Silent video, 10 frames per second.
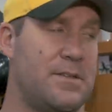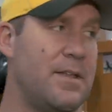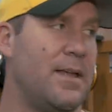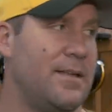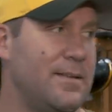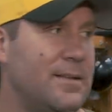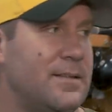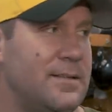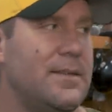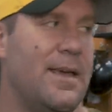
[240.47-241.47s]
six well, that, that, A F C
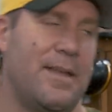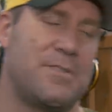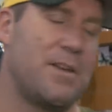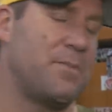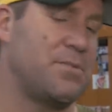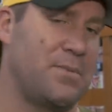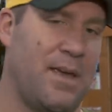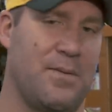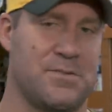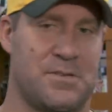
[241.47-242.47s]
Championship? Yeah, game? The championship
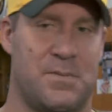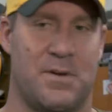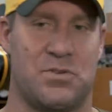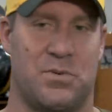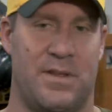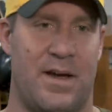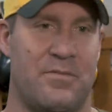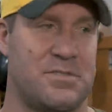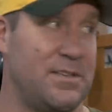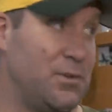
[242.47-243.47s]
game is a special one there.
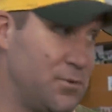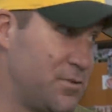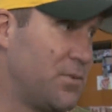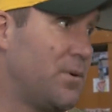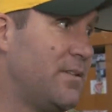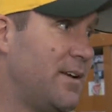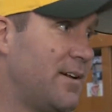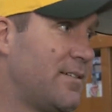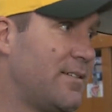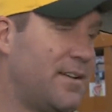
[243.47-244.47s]
Obviously, losing the one
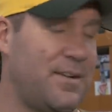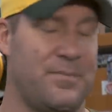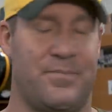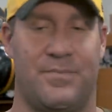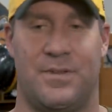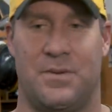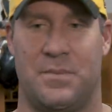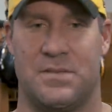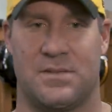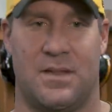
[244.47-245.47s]
there, um, you know,
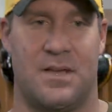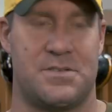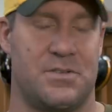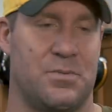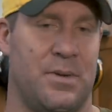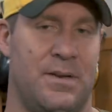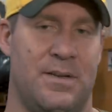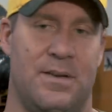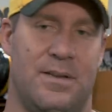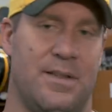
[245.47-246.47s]
means a lot too. But
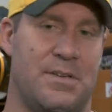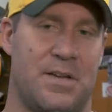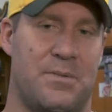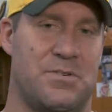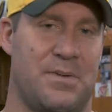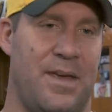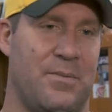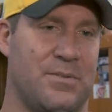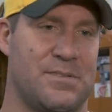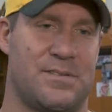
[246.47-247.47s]
that championship
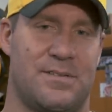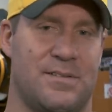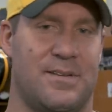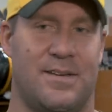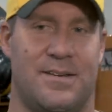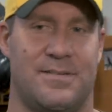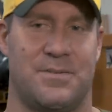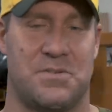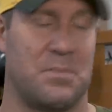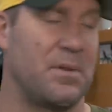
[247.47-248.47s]
game was uh,
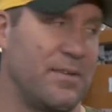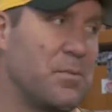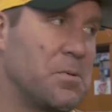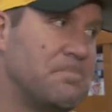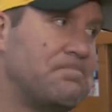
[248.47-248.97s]
was unbelievable.